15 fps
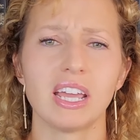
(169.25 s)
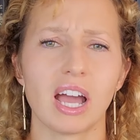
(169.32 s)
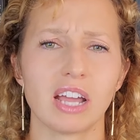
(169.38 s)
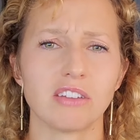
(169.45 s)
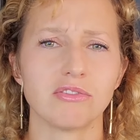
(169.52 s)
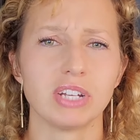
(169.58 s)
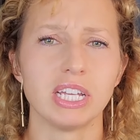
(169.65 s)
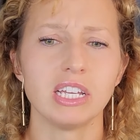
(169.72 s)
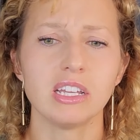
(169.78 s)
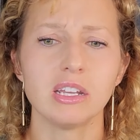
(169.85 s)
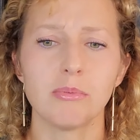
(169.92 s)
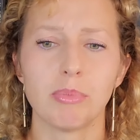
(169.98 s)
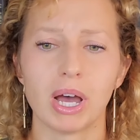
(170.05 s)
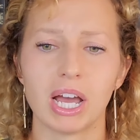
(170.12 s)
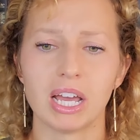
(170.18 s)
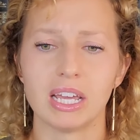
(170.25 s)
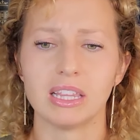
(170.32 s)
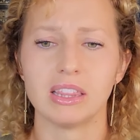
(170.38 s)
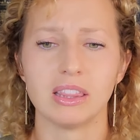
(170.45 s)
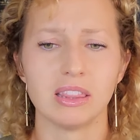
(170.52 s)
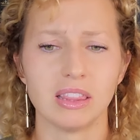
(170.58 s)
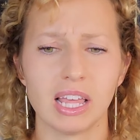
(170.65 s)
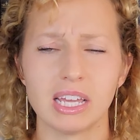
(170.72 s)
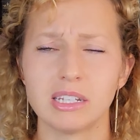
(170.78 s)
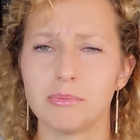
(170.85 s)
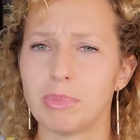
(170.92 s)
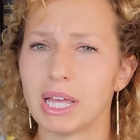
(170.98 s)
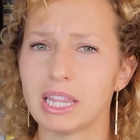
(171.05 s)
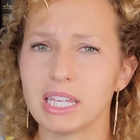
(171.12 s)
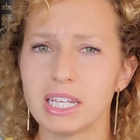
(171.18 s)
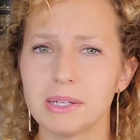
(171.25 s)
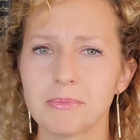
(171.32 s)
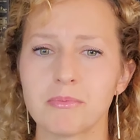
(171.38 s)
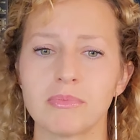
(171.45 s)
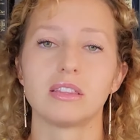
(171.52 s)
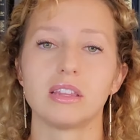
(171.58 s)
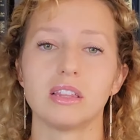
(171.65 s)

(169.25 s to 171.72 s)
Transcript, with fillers: Irene by Lead Belly. The